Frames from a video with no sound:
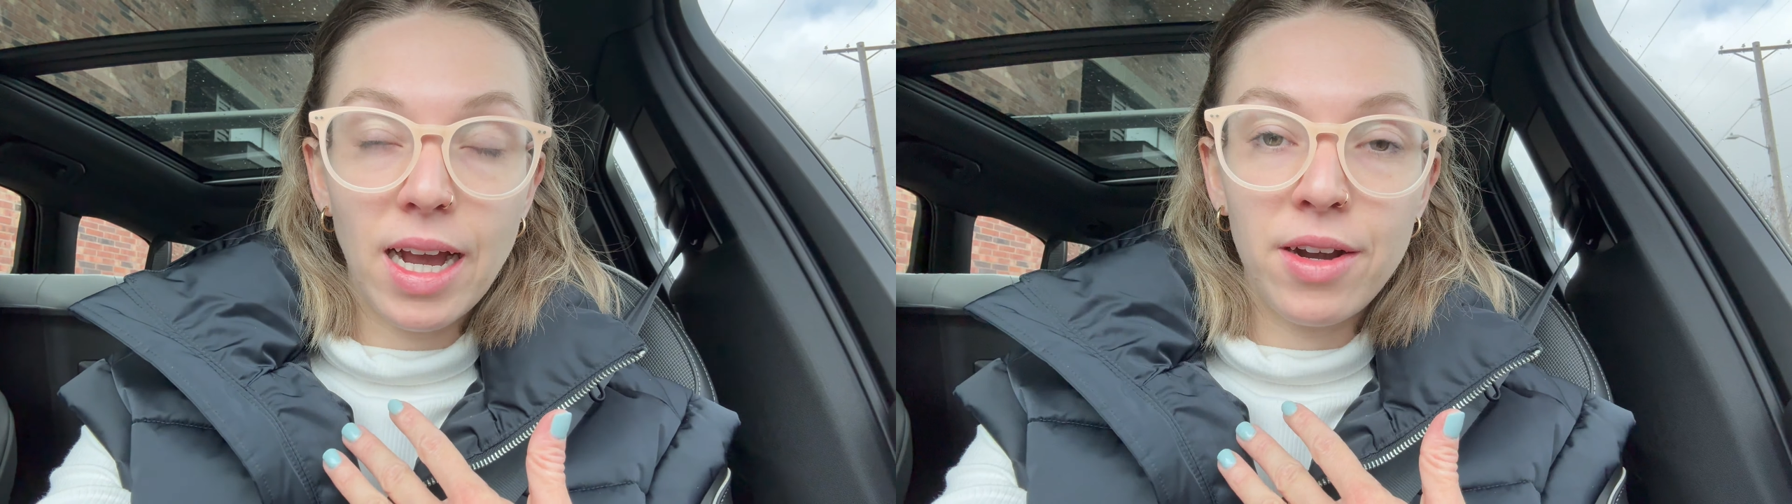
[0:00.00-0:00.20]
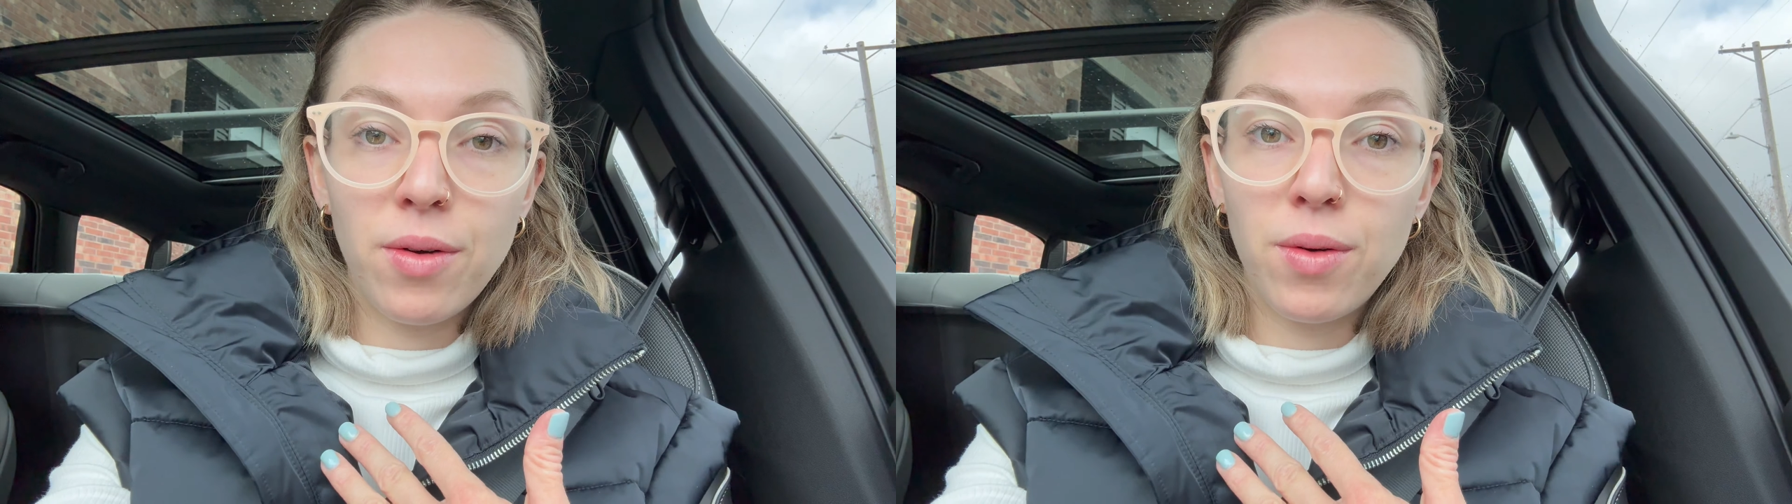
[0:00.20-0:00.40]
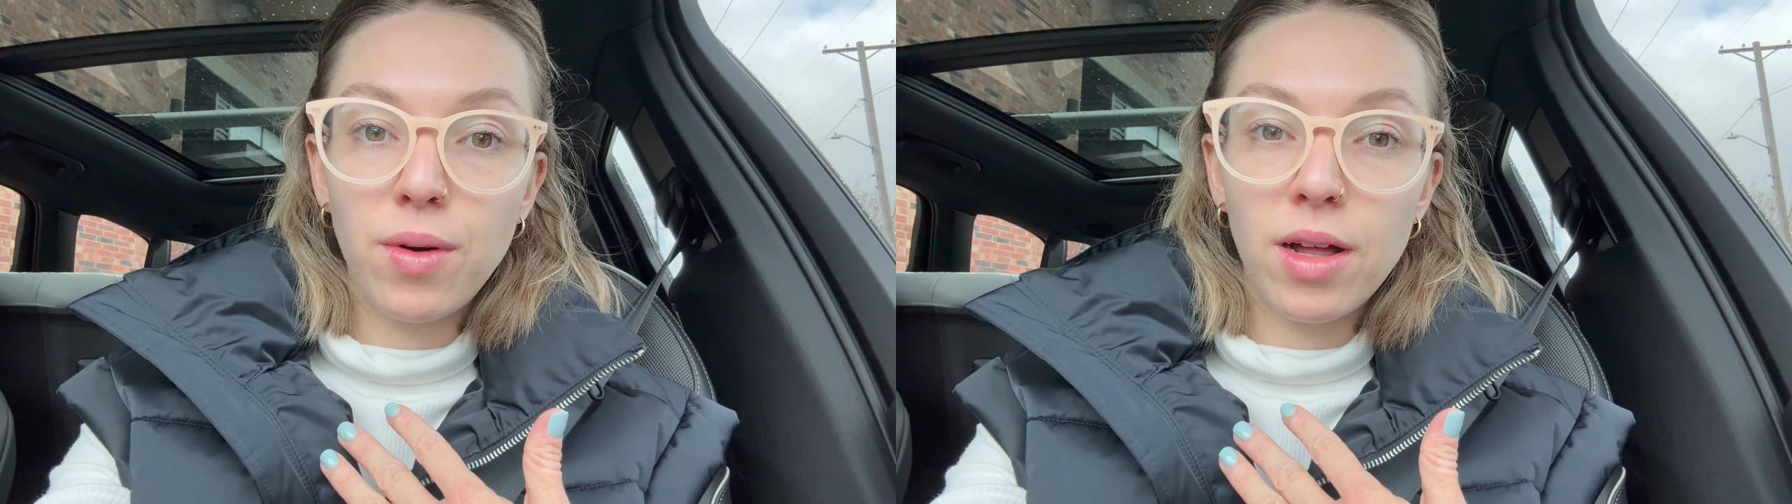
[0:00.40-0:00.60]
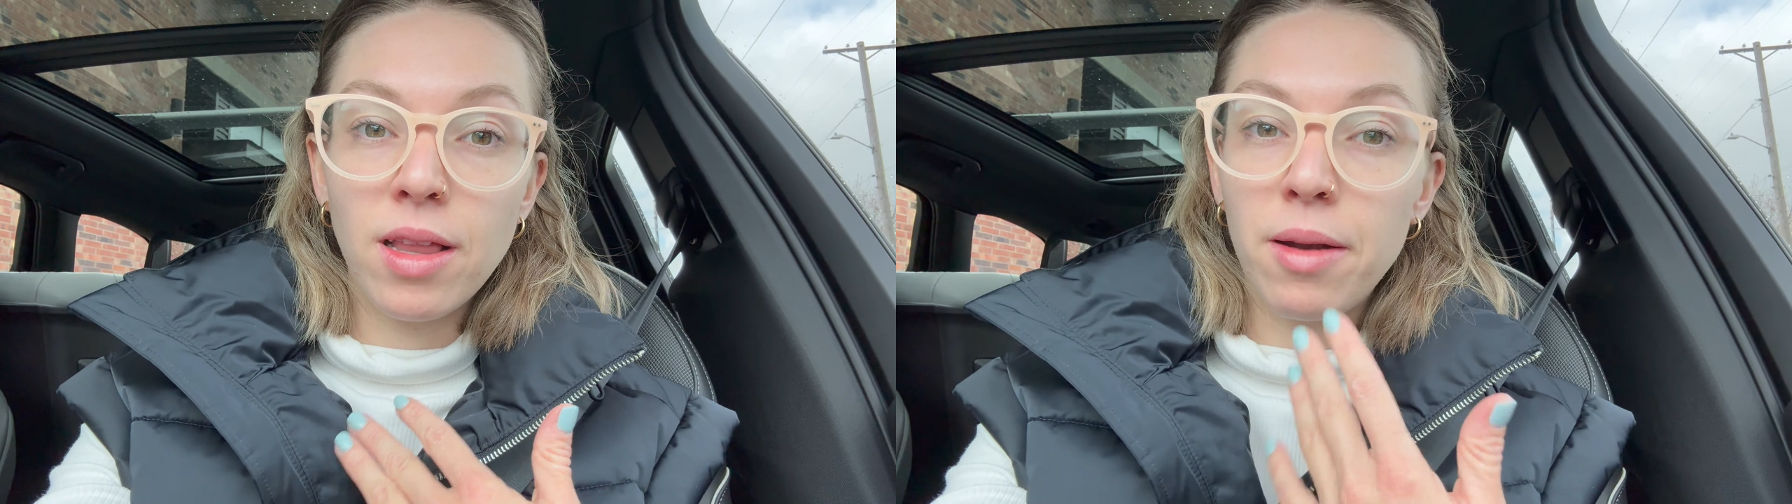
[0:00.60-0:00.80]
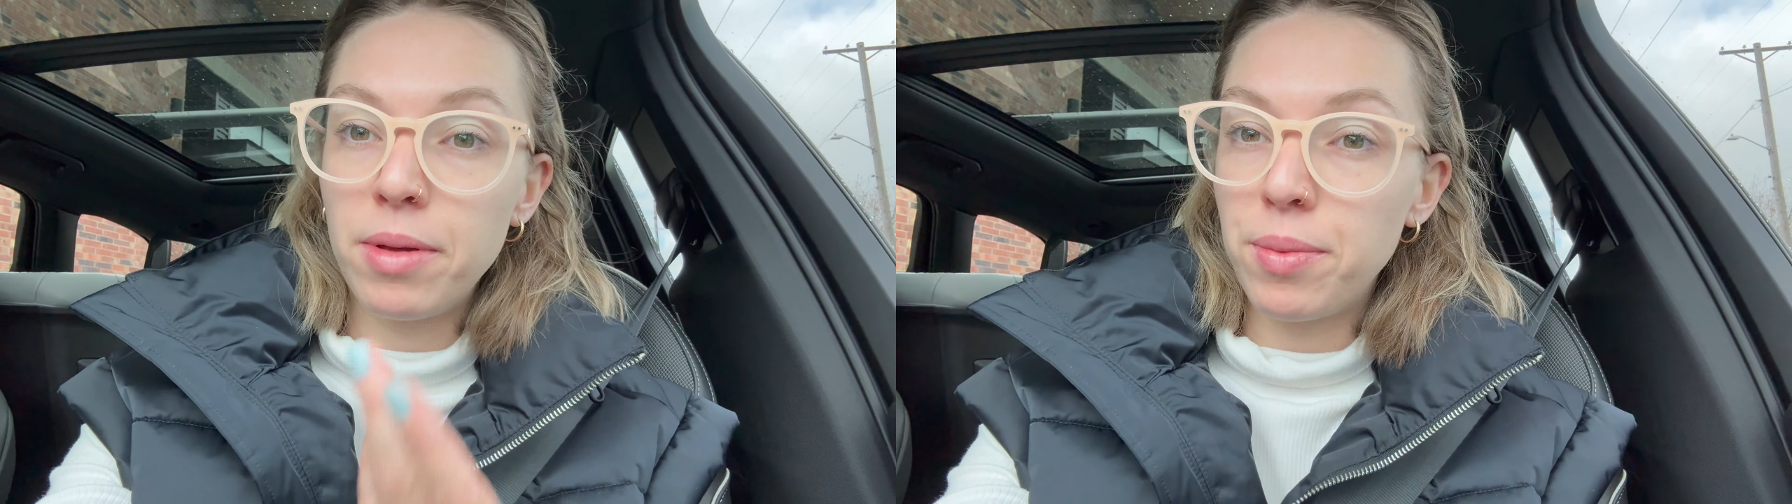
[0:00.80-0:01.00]
I know a
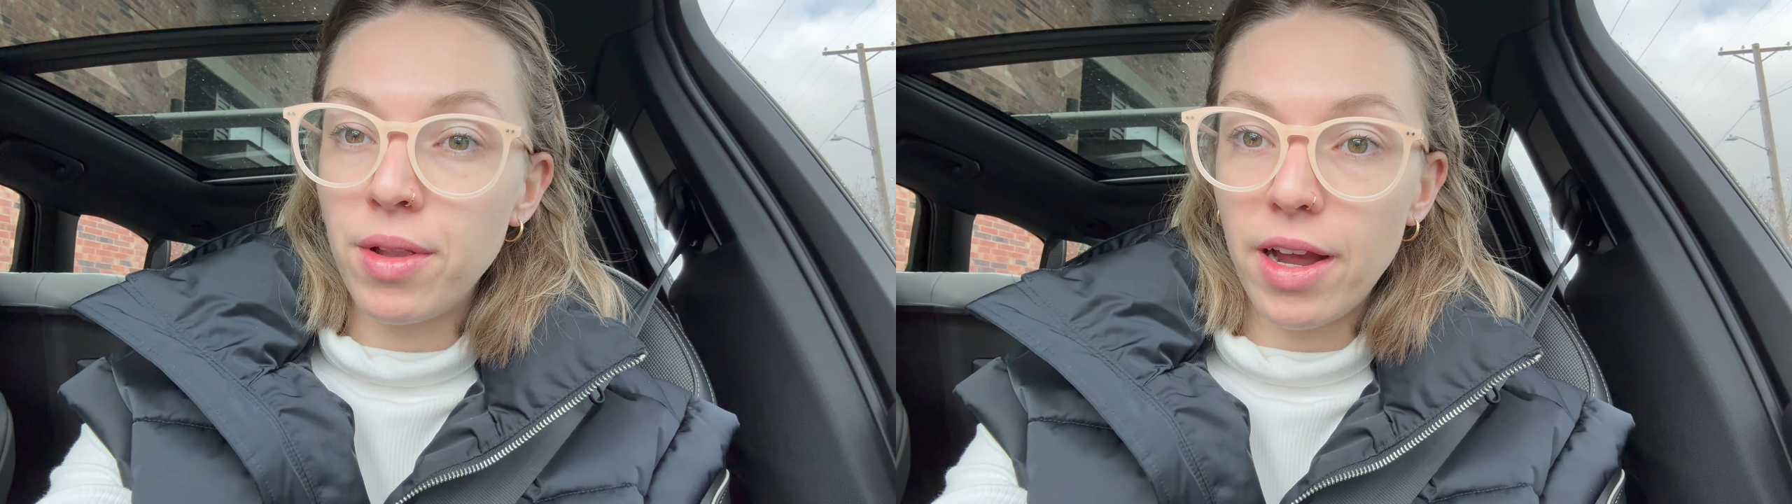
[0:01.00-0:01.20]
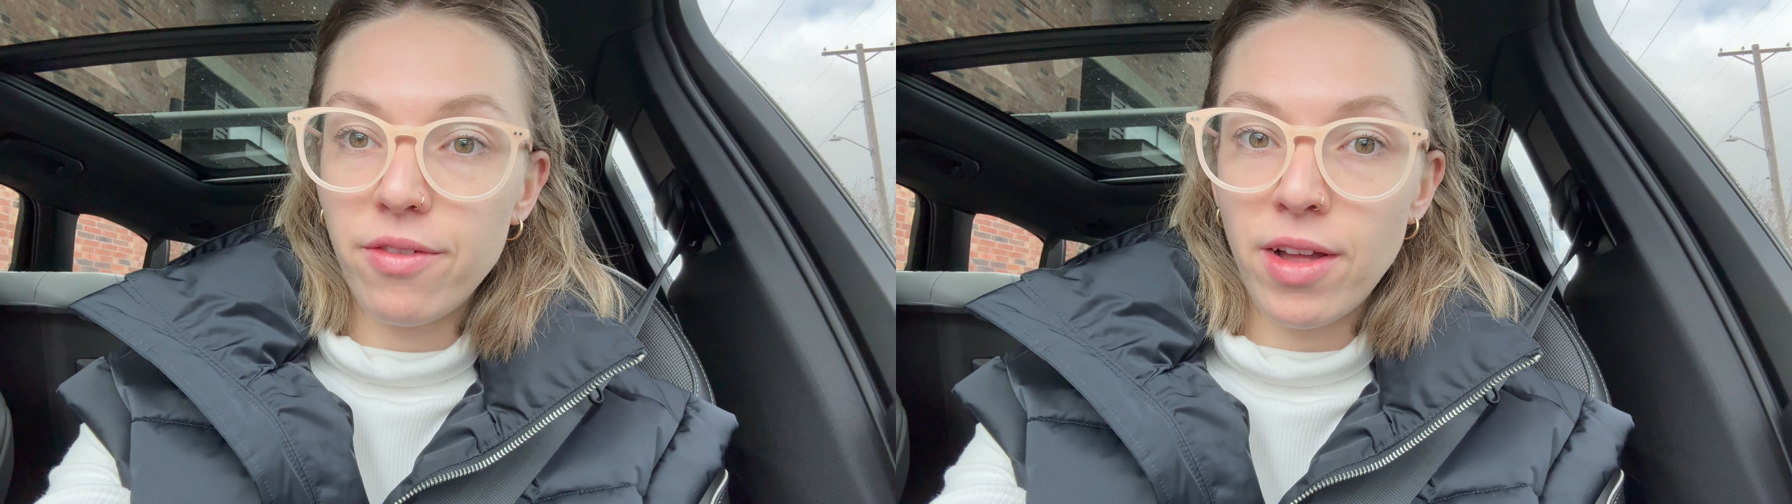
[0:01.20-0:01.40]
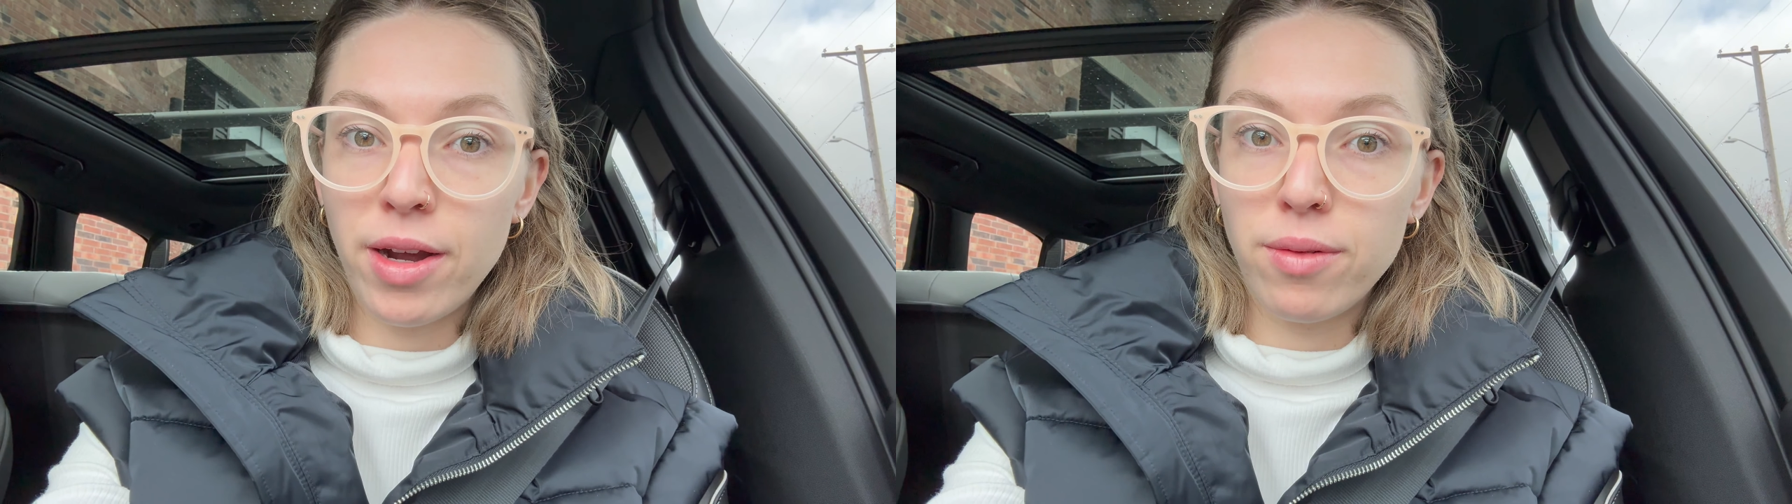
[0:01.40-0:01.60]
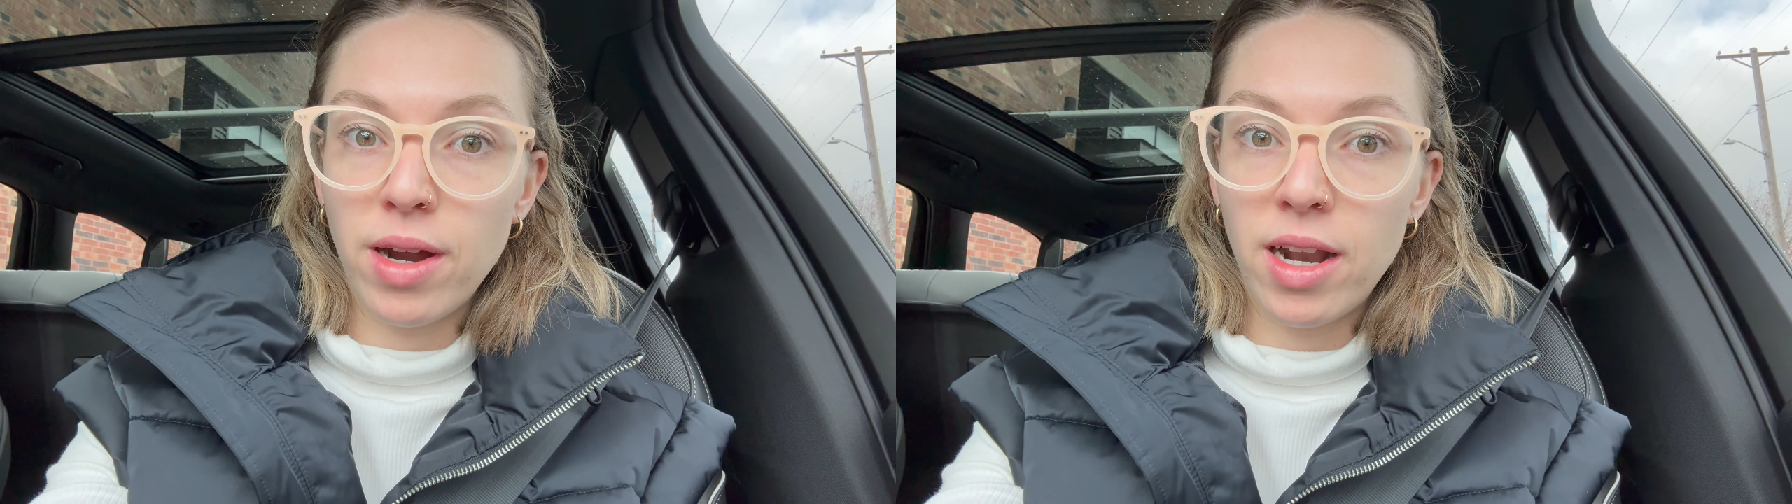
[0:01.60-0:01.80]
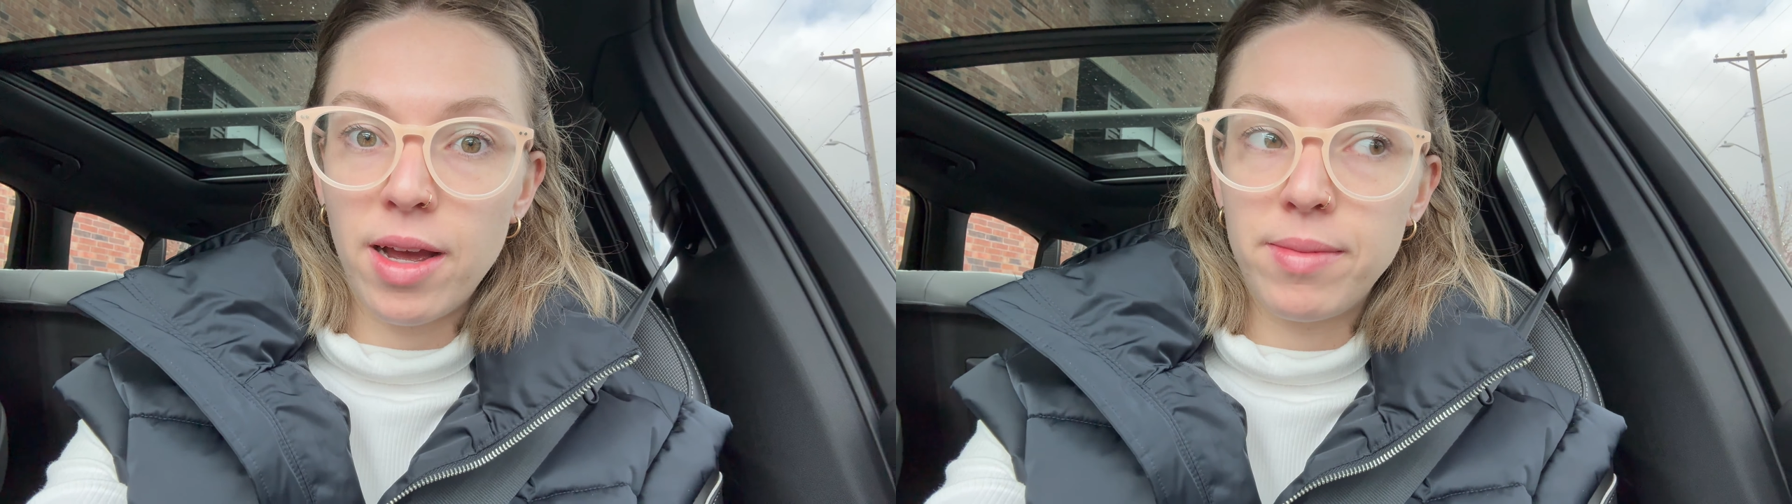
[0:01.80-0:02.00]
lot of people like flying a red eye